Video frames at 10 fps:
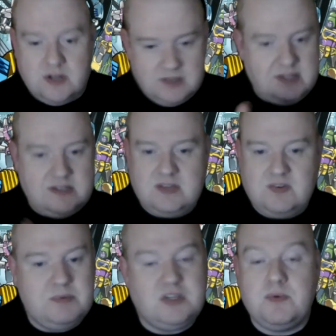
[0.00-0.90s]
these three
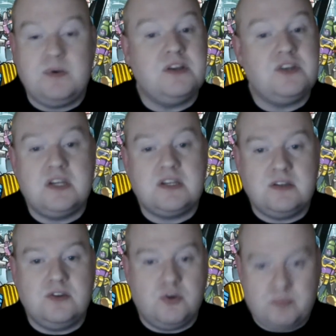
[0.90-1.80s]
were G1
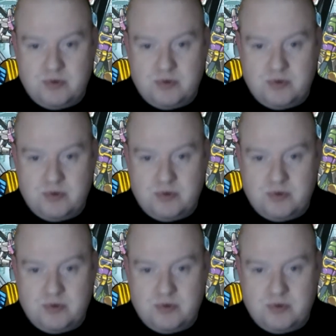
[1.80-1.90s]
adjacent, not